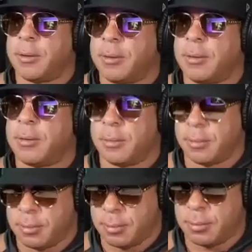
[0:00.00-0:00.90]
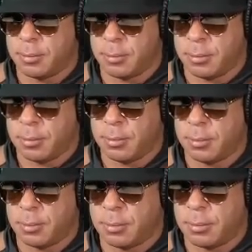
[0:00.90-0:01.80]

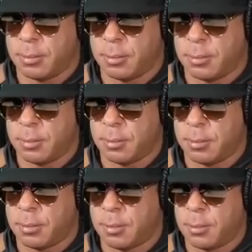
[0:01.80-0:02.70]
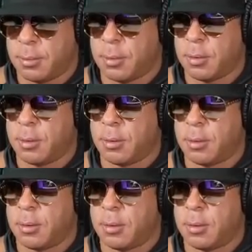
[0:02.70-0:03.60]

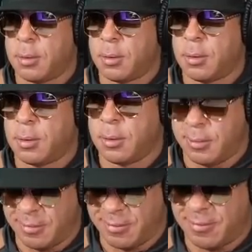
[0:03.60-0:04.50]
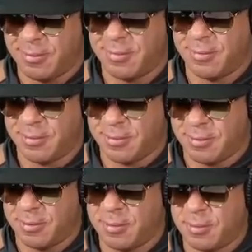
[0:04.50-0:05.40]

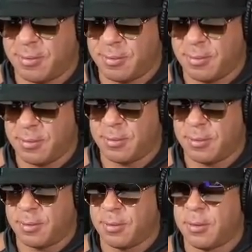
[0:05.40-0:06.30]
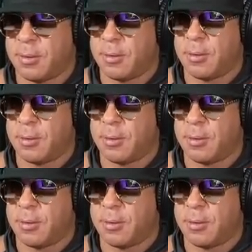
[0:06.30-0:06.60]
[no speech]